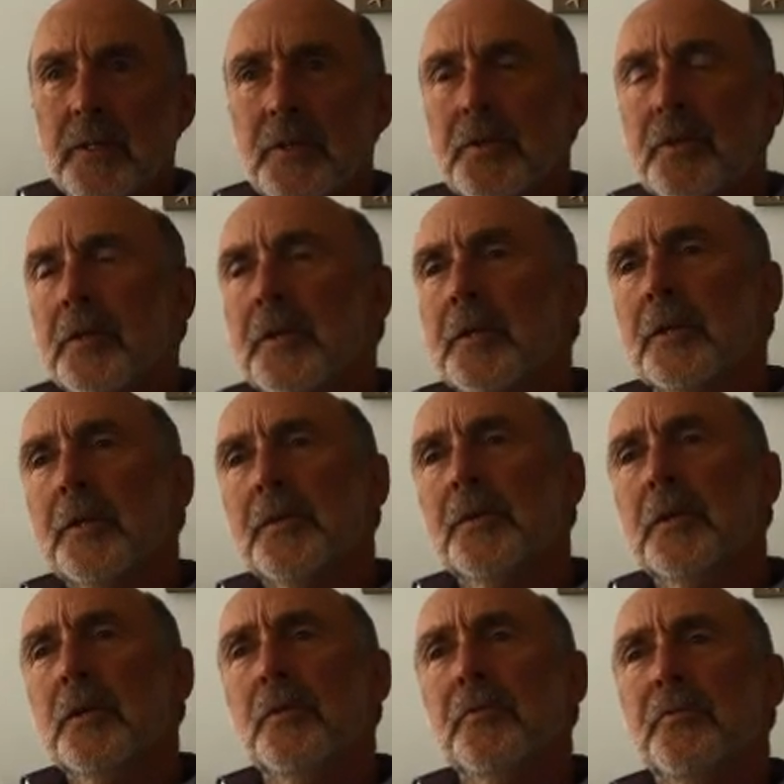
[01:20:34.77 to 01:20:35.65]
So I
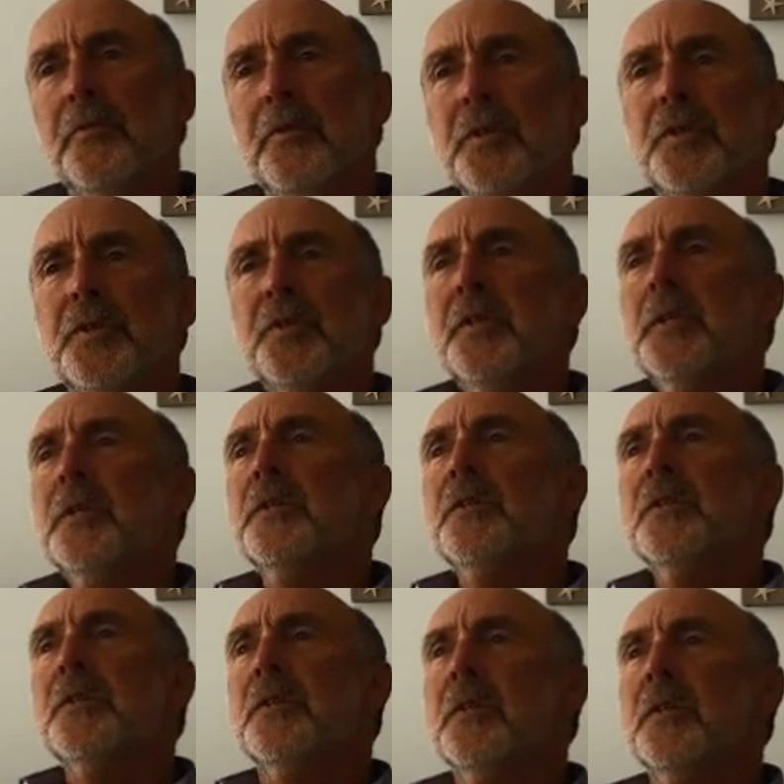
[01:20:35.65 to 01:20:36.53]
think the first thing
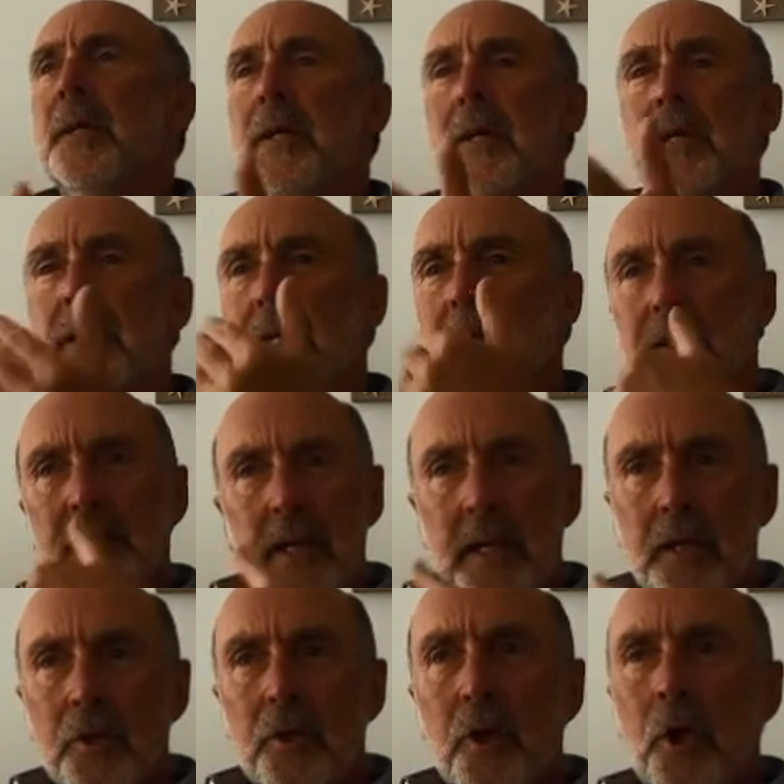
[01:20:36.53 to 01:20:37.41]
is to get
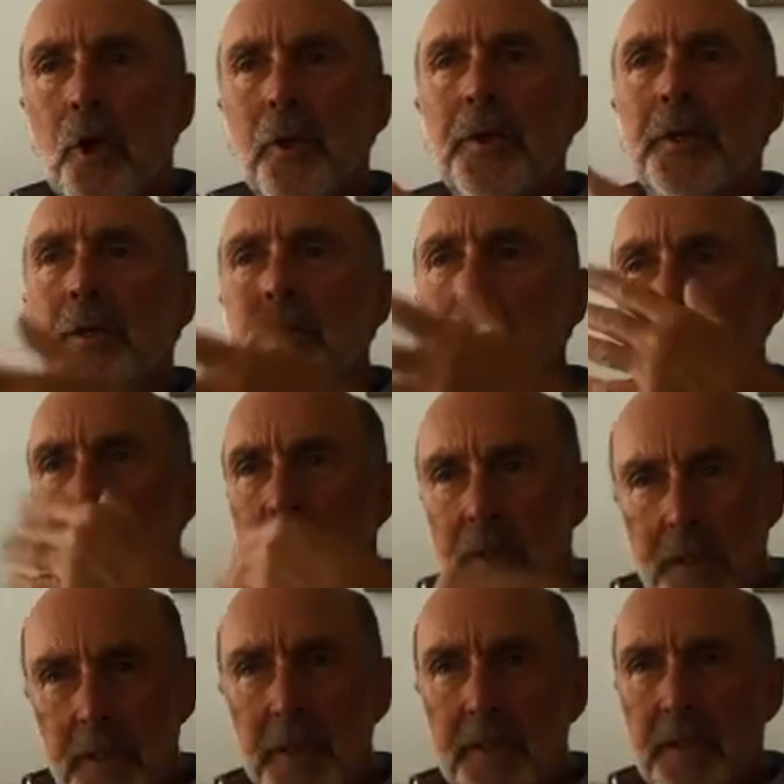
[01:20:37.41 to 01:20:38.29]
that knowledge,
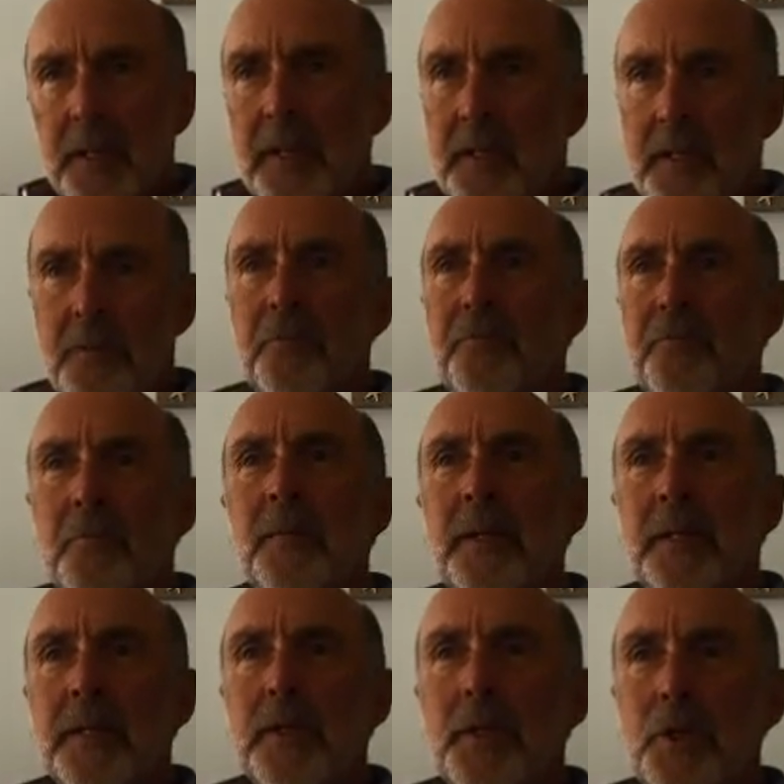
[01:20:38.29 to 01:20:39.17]
get that
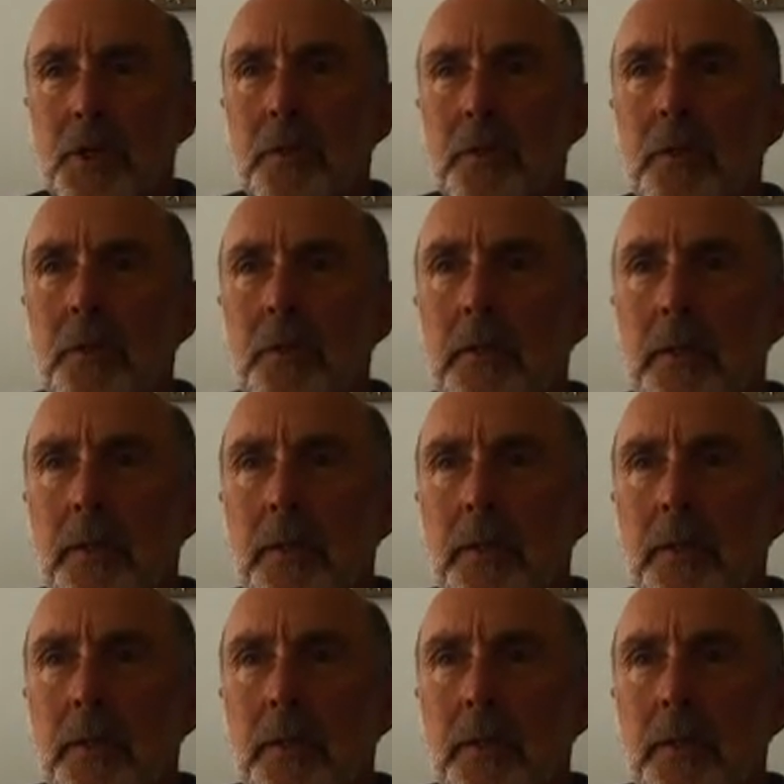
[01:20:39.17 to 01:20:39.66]
information,